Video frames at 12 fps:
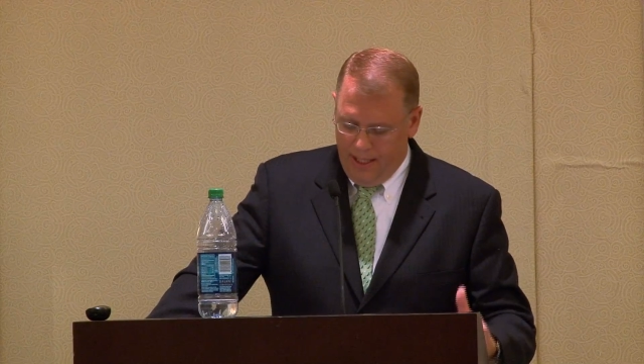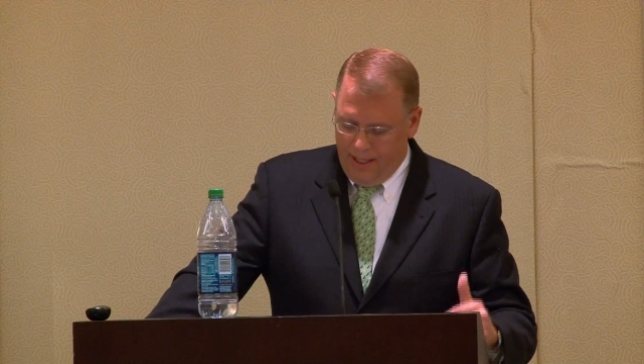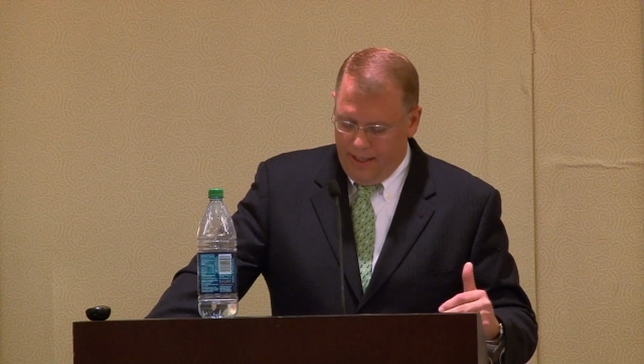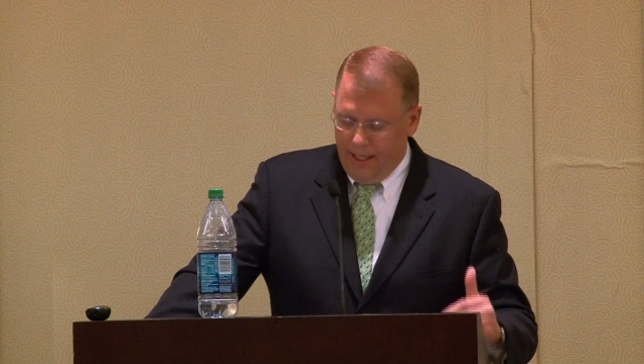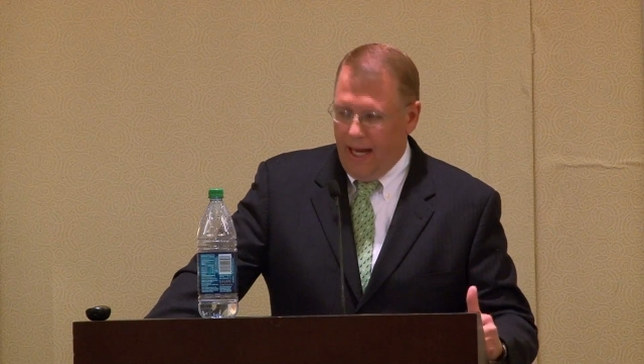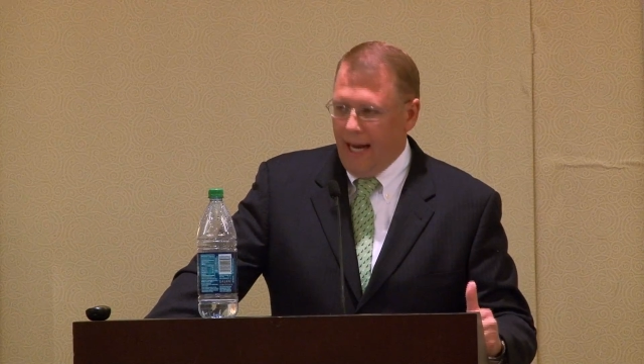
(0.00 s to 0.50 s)

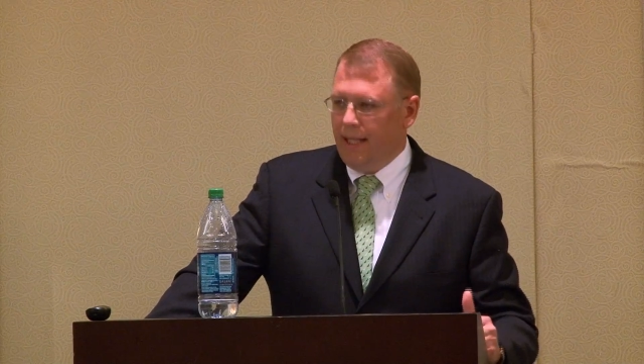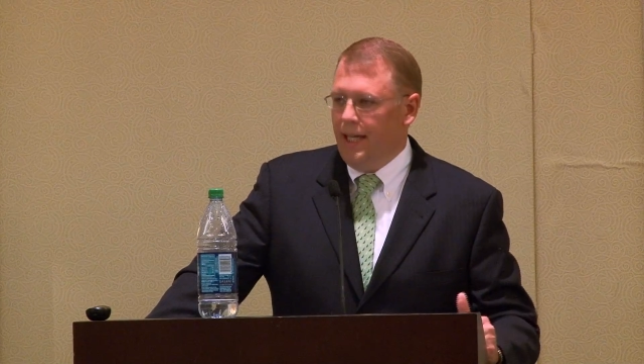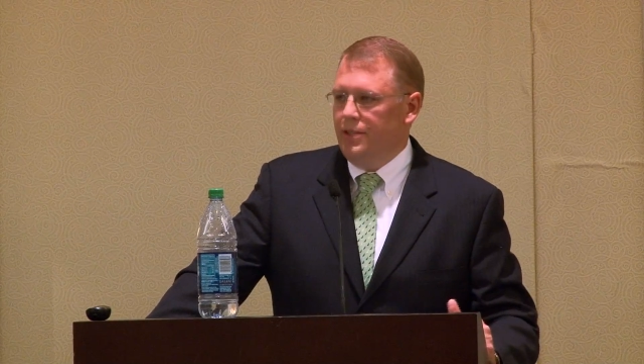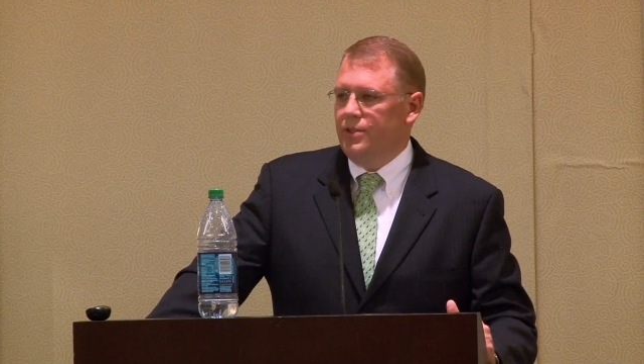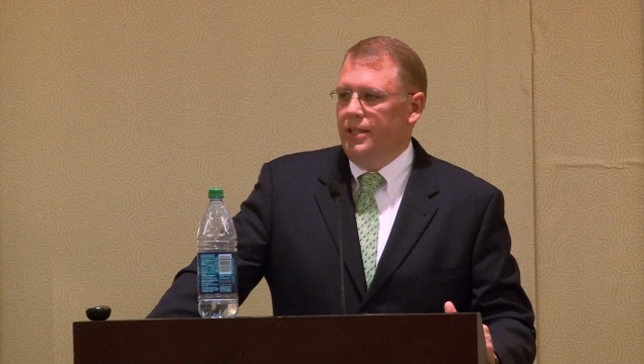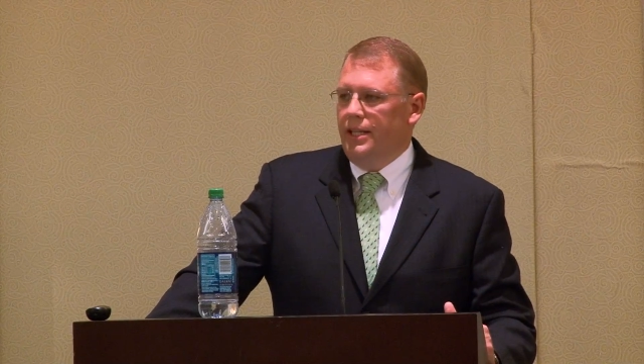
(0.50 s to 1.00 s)
that
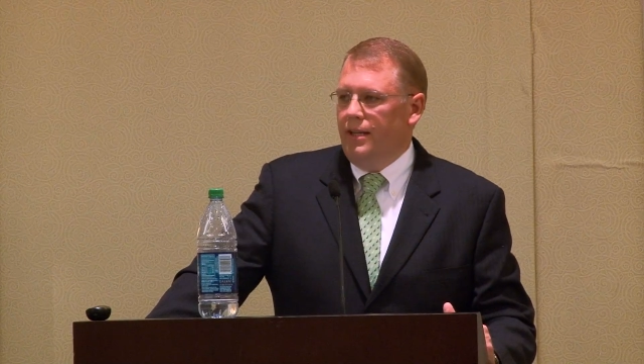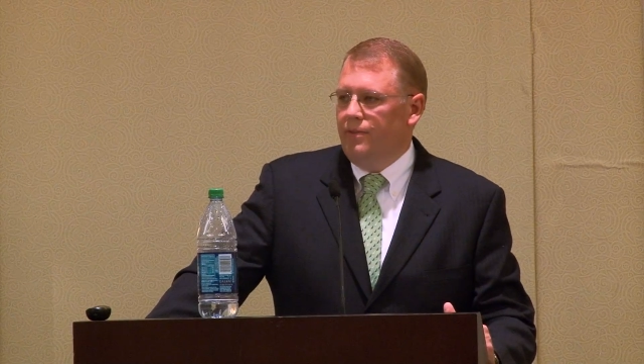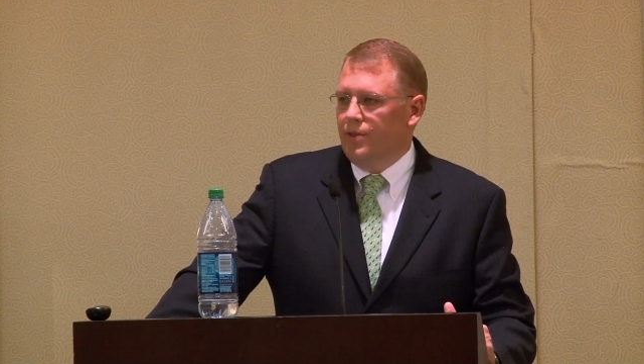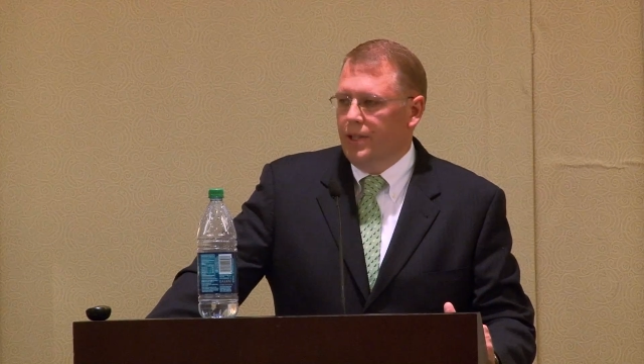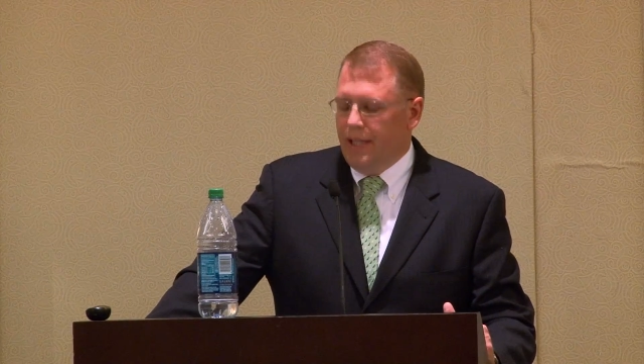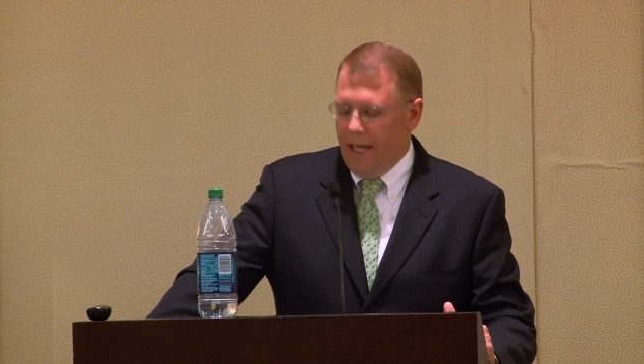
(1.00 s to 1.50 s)
highlights the need
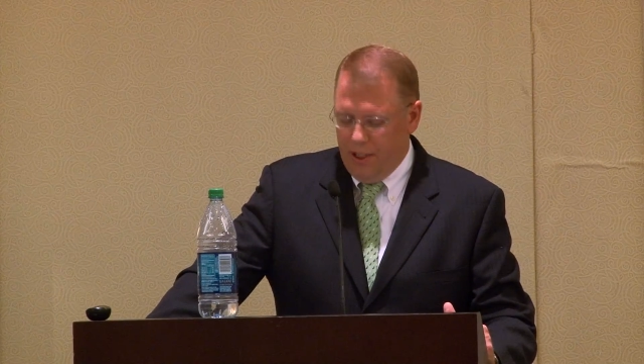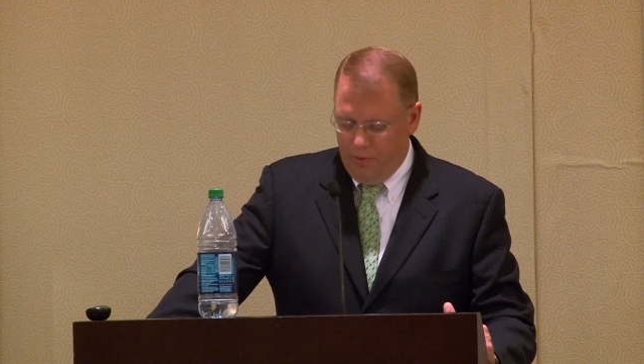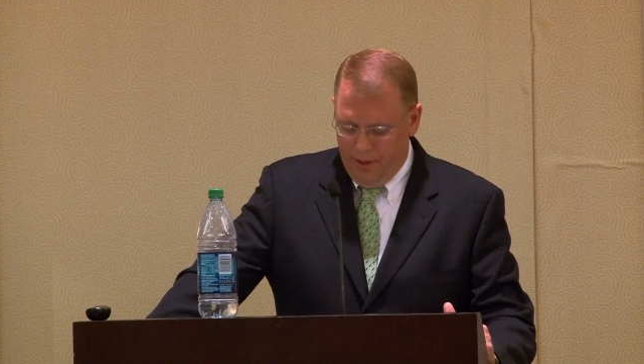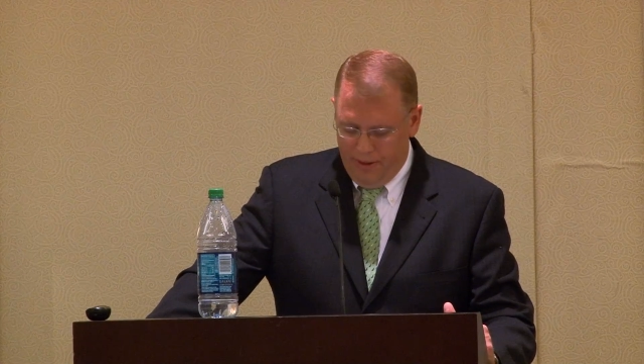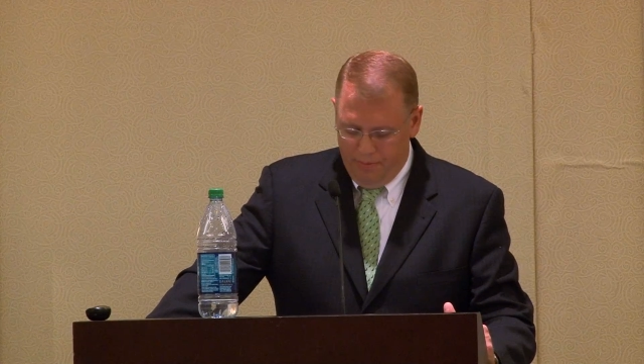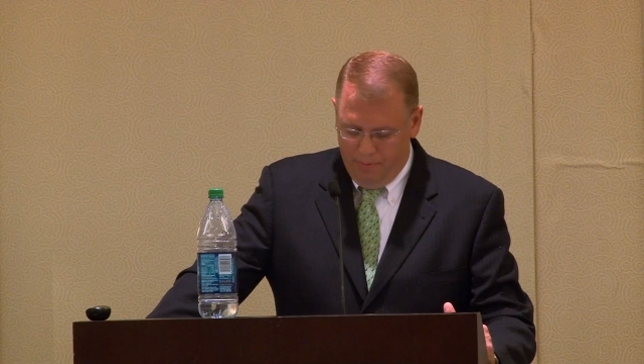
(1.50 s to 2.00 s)
for engagement